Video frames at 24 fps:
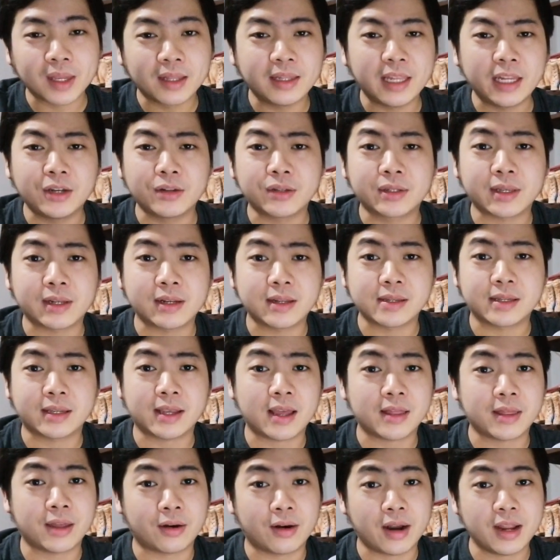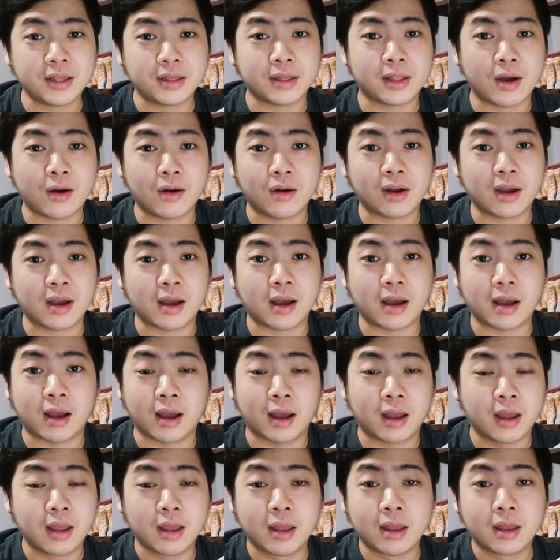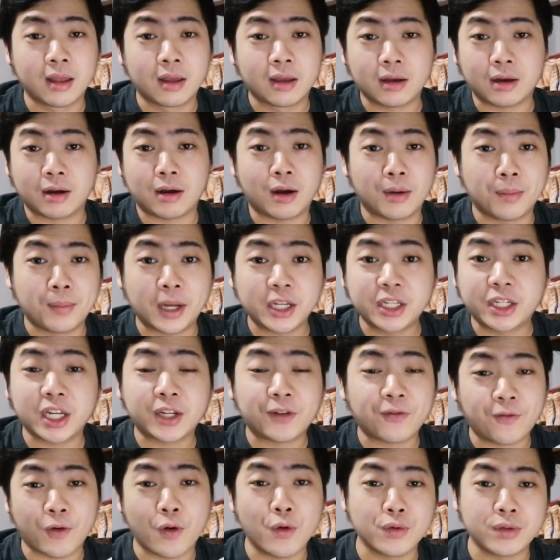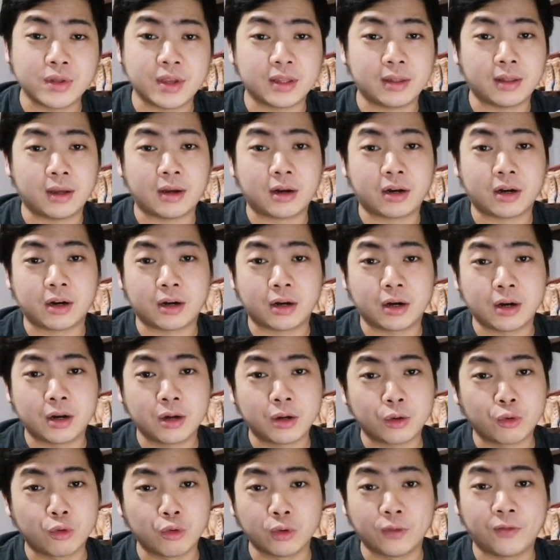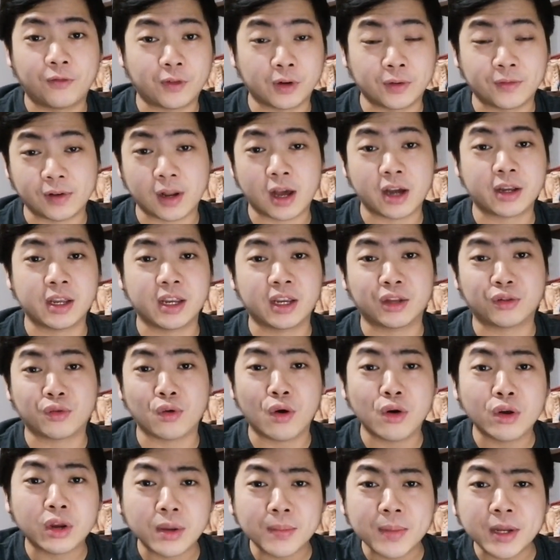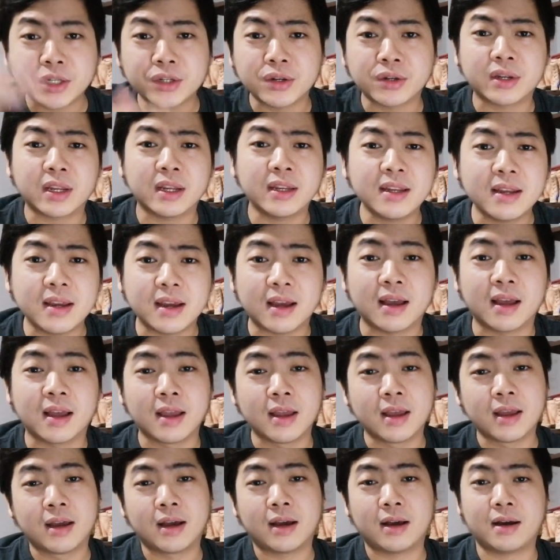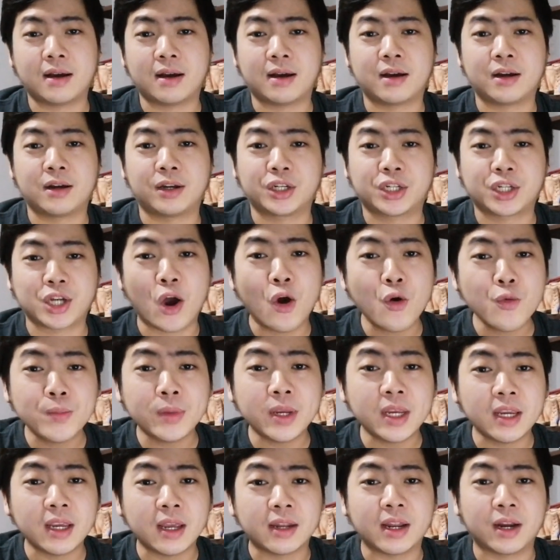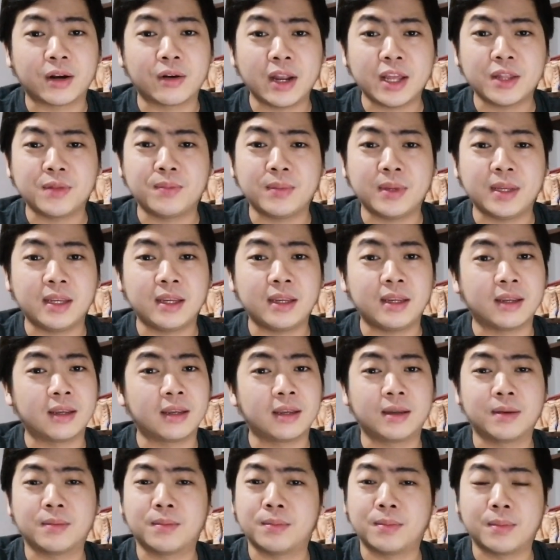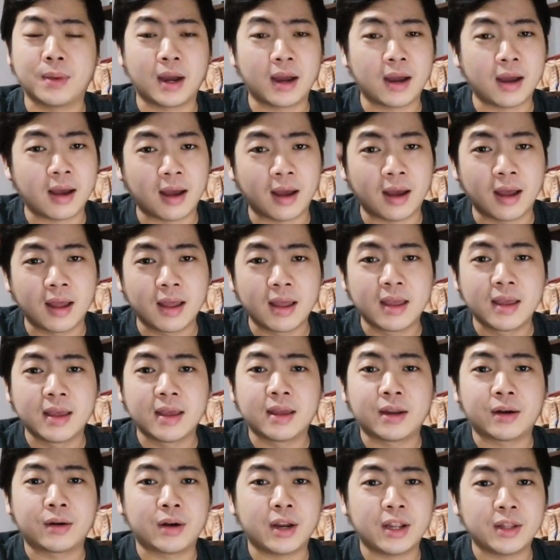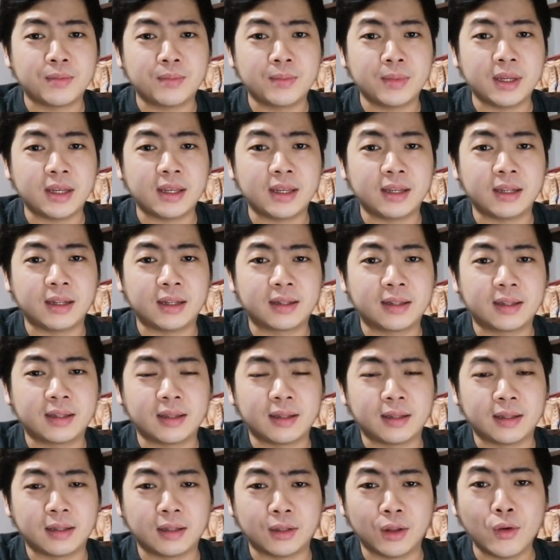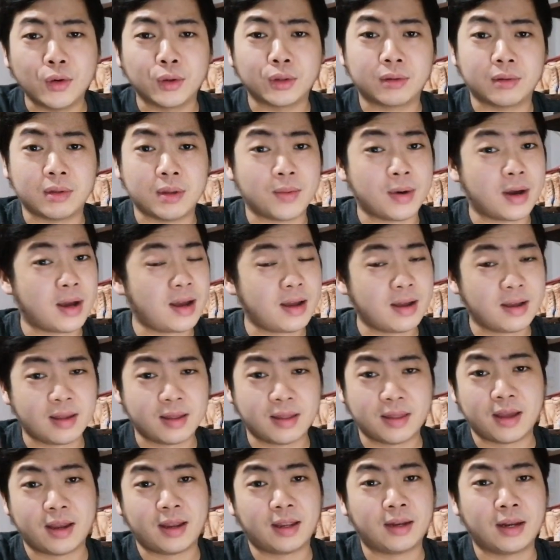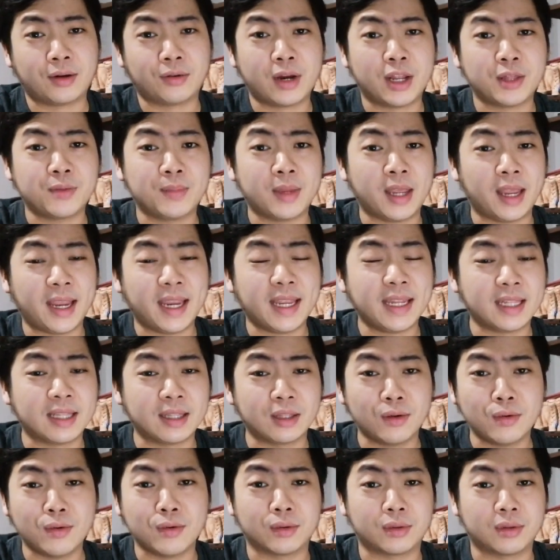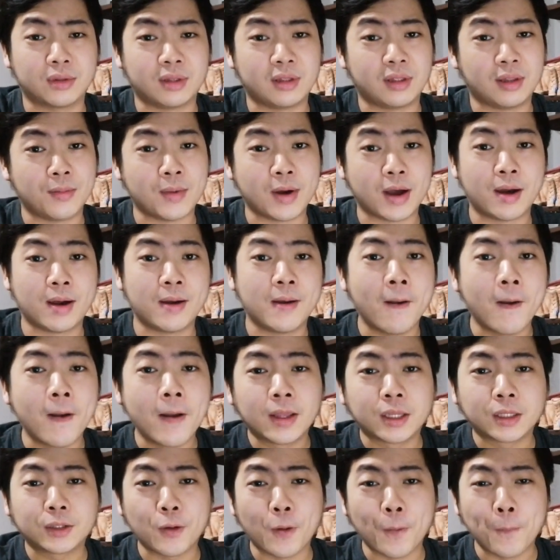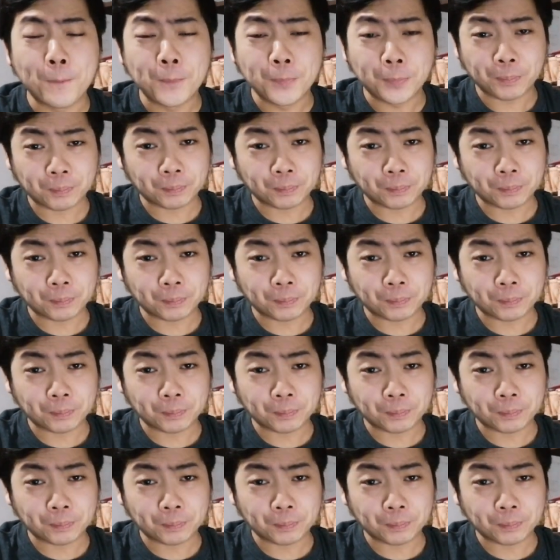nindot sa Lazada right now nga budget phone that are good for vlogging kato. Kung gi-mention ganiha, Xiaomi and a Redmi. Mga Redmi Note, di ba? Na Redmi 8 Note, di ba? So,